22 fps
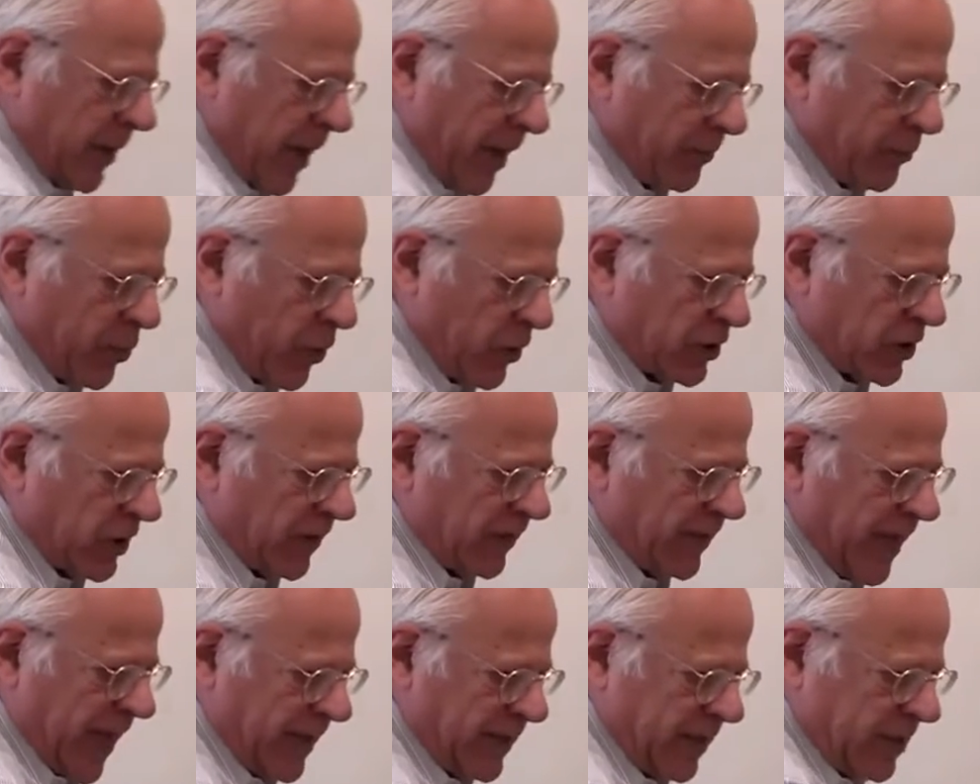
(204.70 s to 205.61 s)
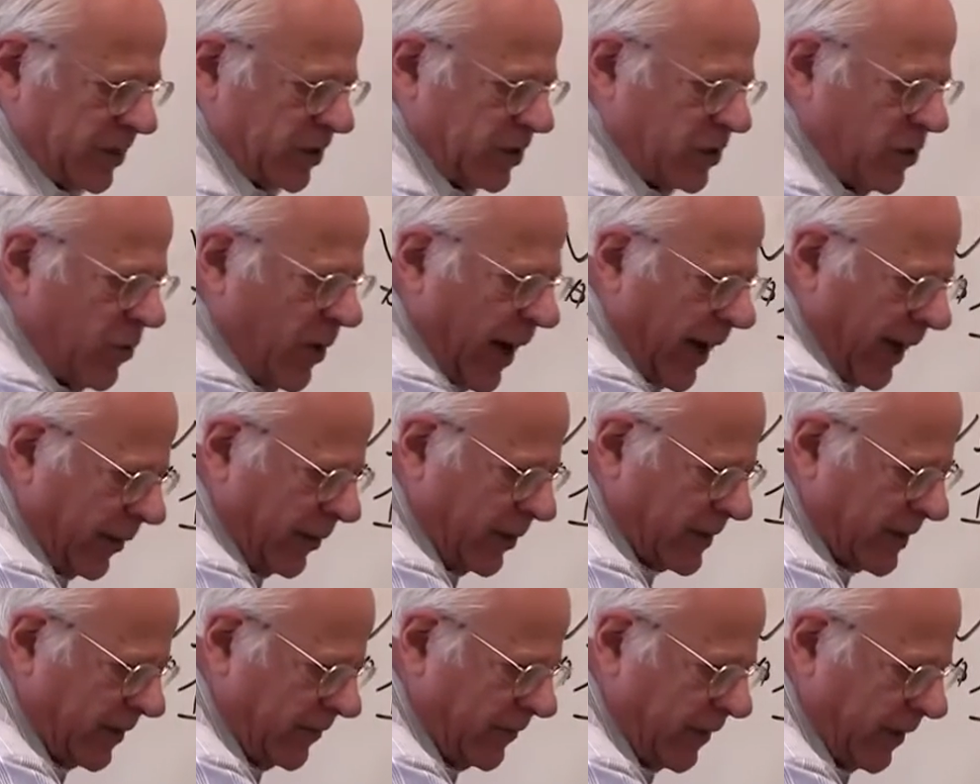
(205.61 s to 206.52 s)
A portion of that is two
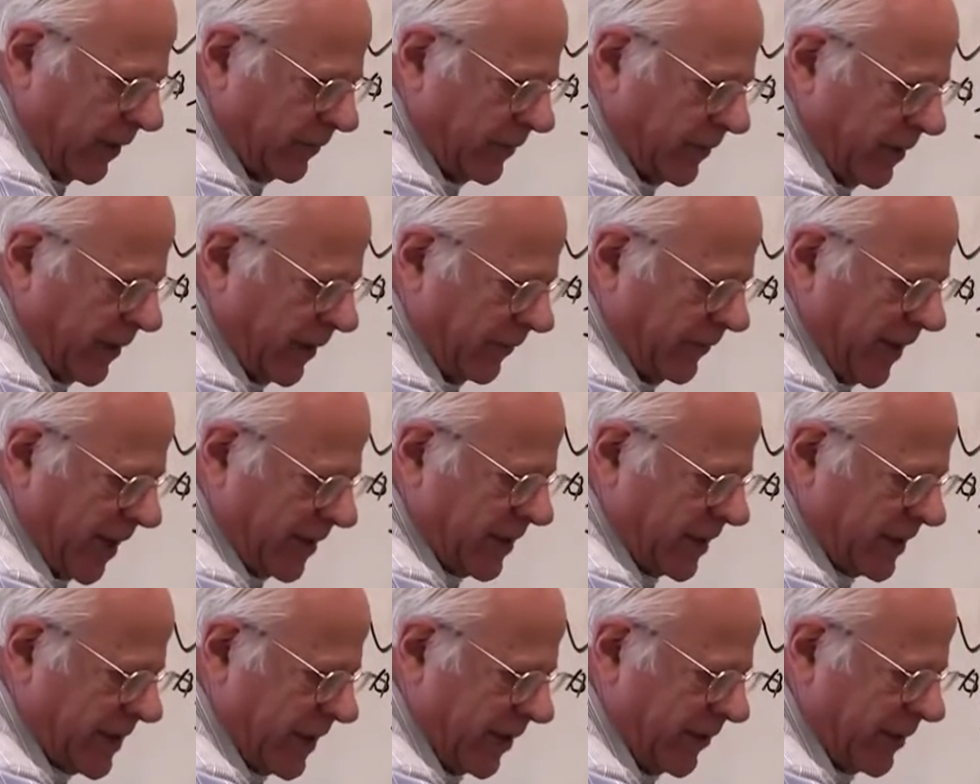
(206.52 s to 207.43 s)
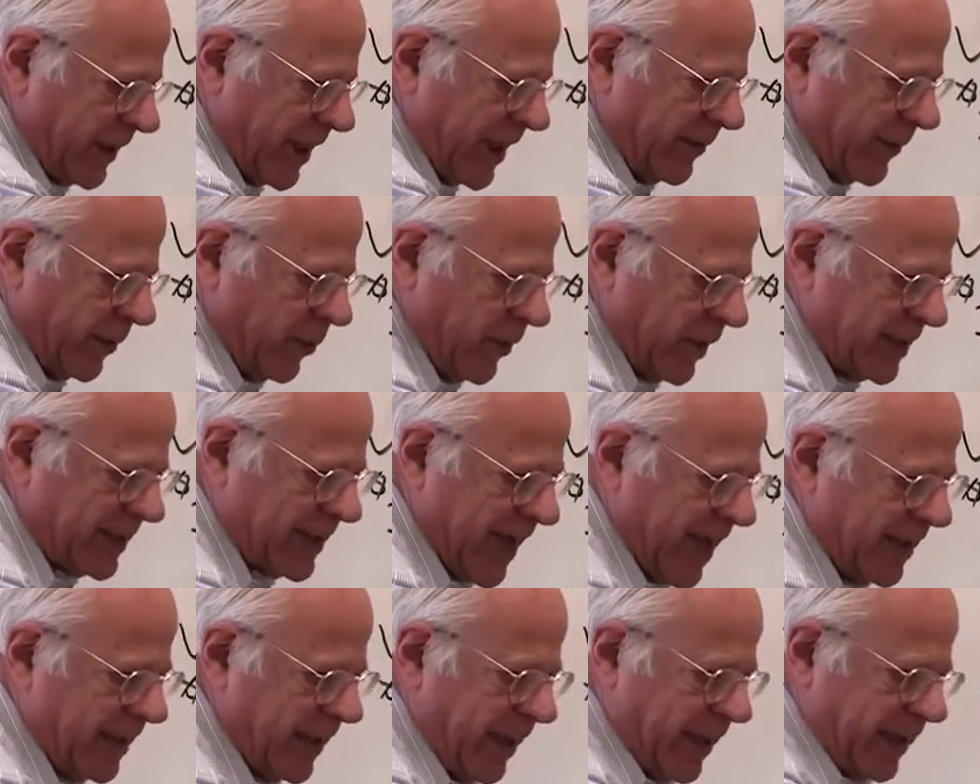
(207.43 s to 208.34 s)
hours of, of, of necessary labor. What is
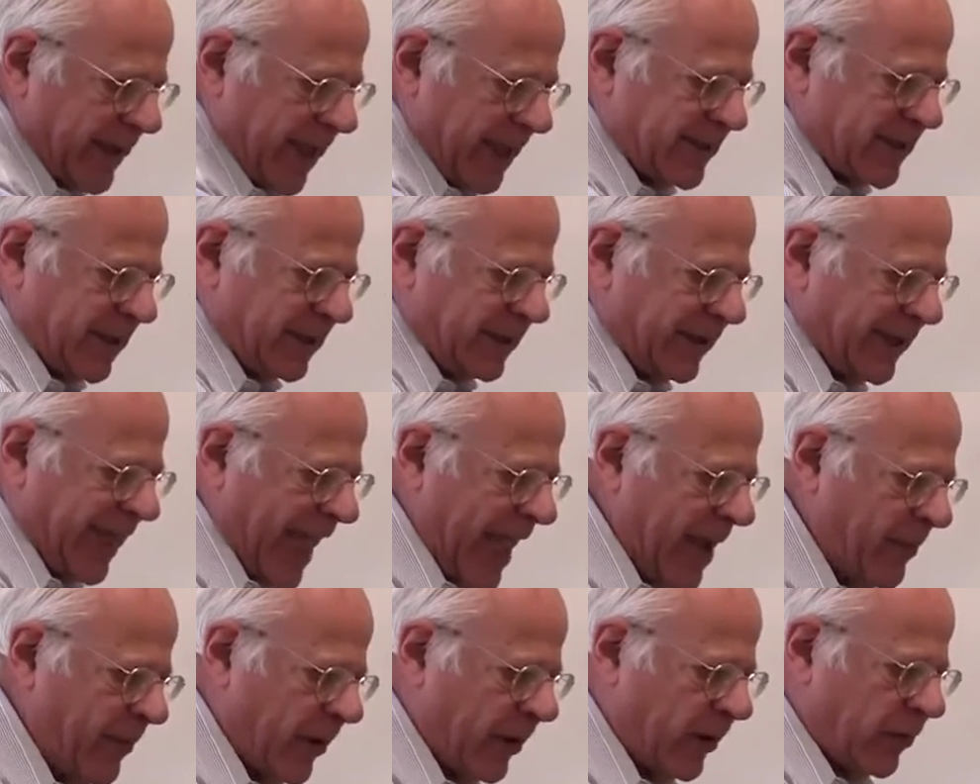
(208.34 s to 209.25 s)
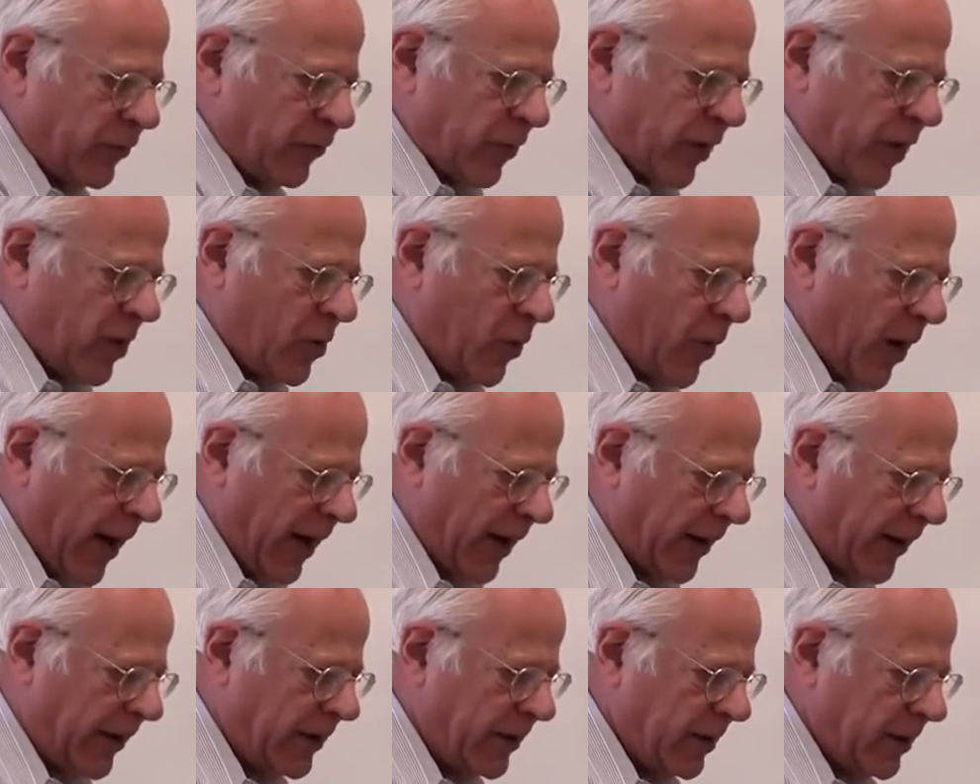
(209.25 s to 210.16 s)
that? That's the labor
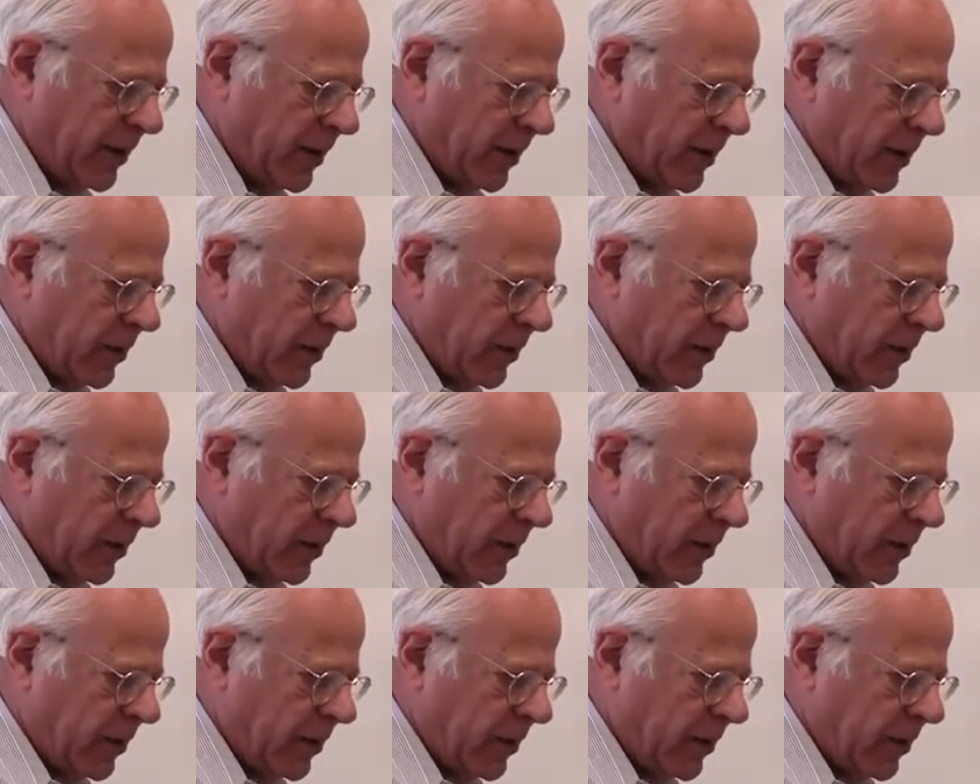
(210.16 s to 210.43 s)
required